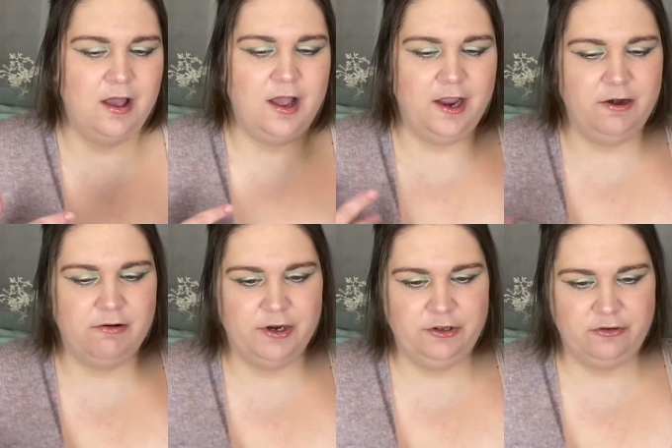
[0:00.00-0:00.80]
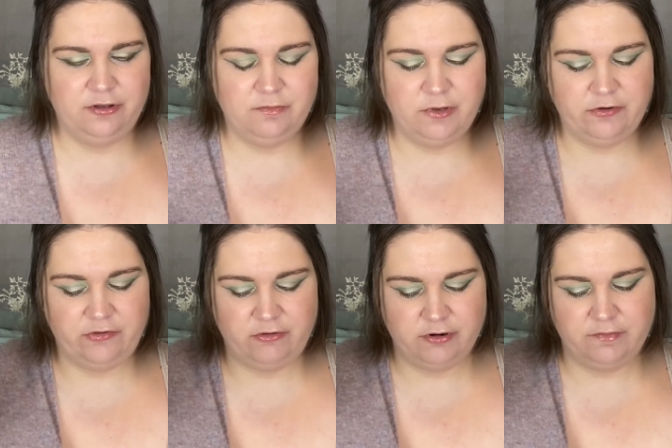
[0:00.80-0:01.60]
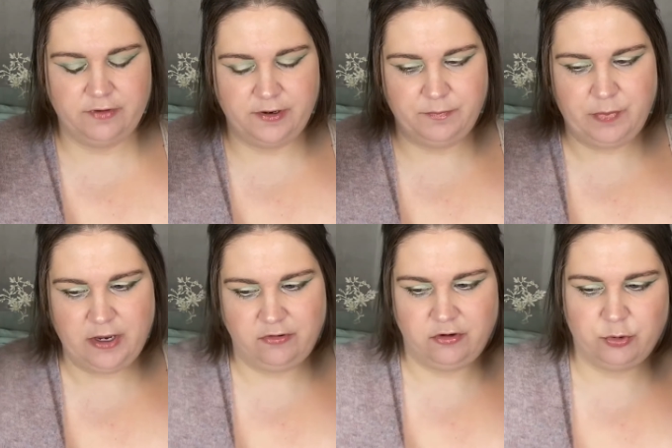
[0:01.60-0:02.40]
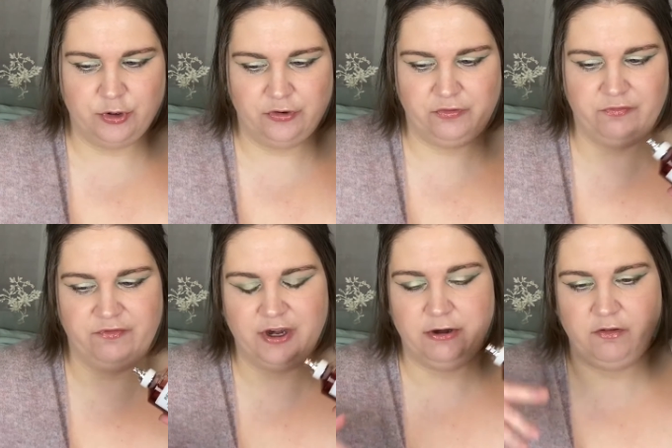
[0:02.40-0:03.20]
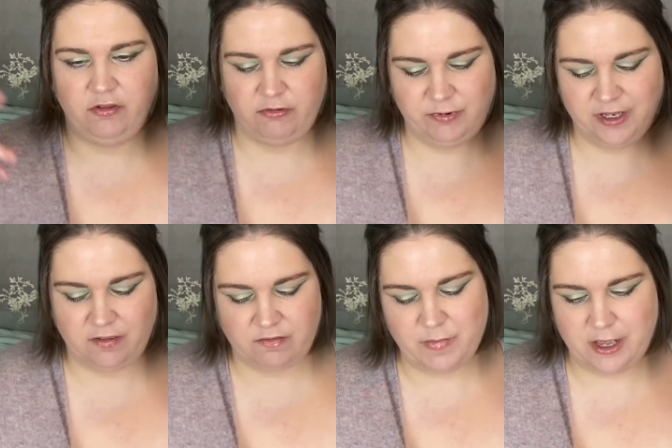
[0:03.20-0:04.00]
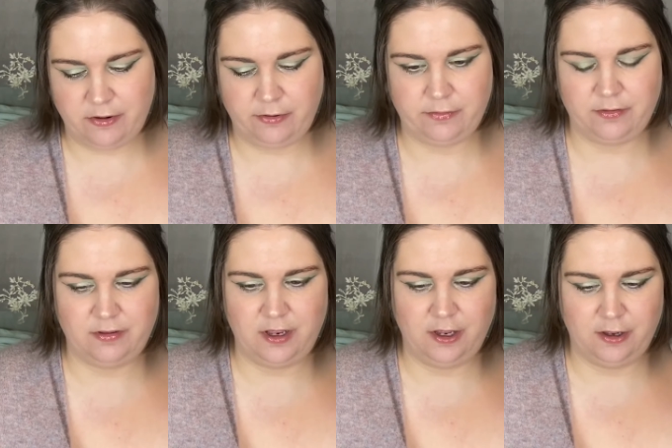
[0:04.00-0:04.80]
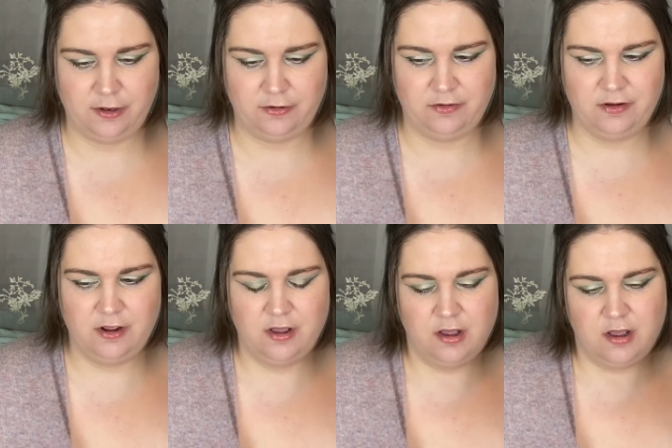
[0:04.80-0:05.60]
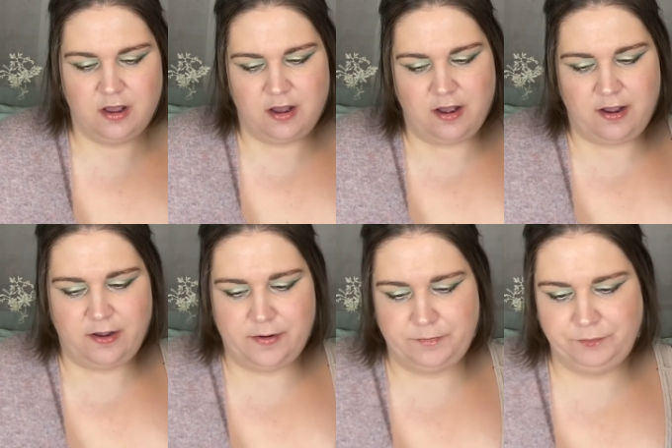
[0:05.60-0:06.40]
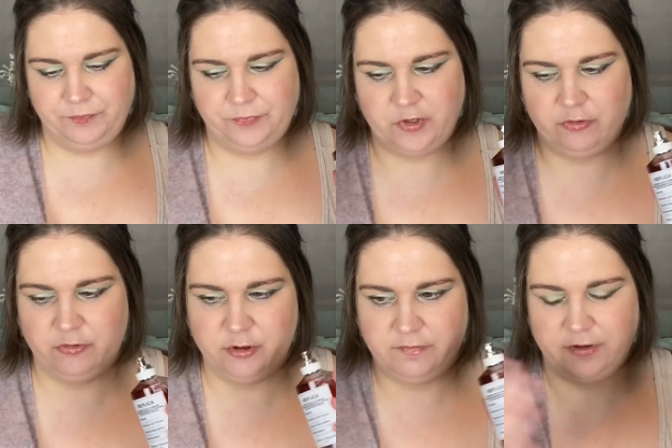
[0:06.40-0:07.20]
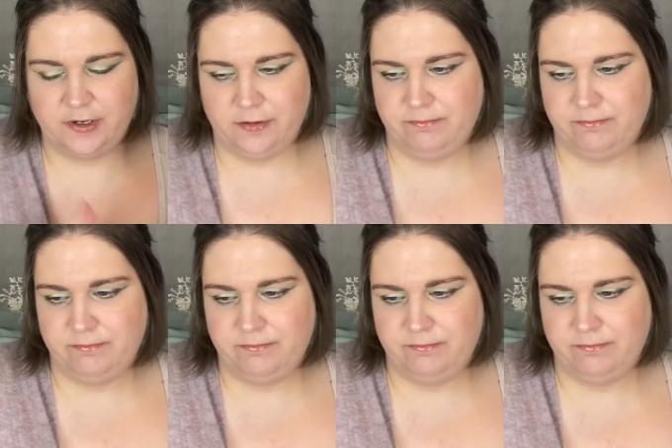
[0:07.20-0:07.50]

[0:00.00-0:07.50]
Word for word: I know on YouTube there's sort of a bent towards very sweet smells and um, there's sort of a